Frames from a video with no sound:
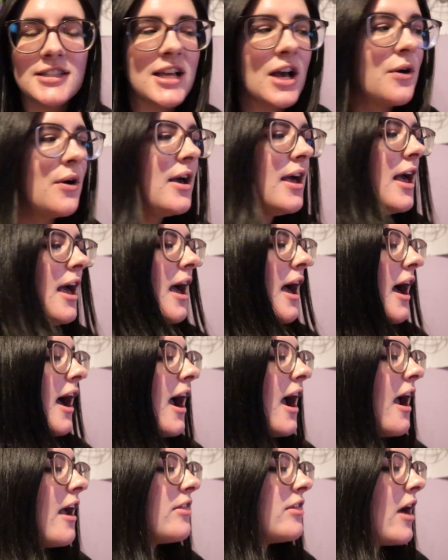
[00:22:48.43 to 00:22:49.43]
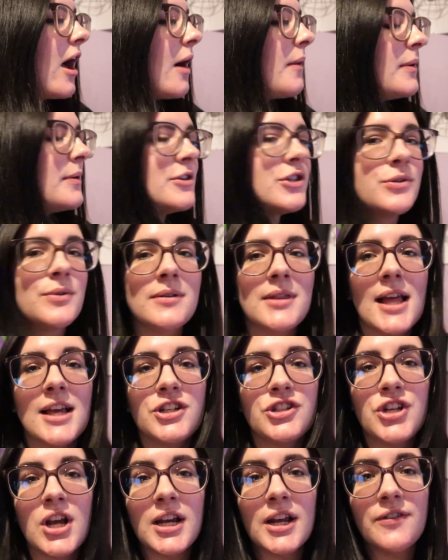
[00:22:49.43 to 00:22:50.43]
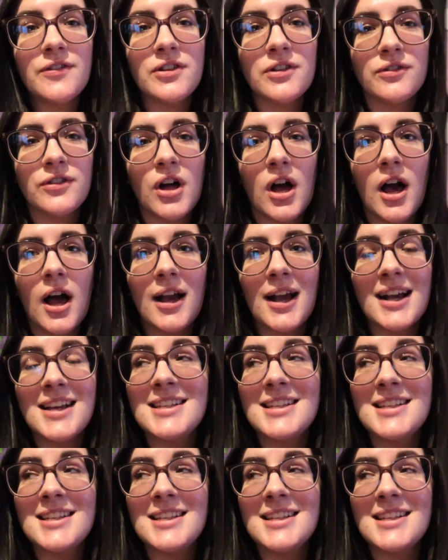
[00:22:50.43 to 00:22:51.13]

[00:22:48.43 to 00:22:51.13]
So I thought we would do one last check-in for the vlog.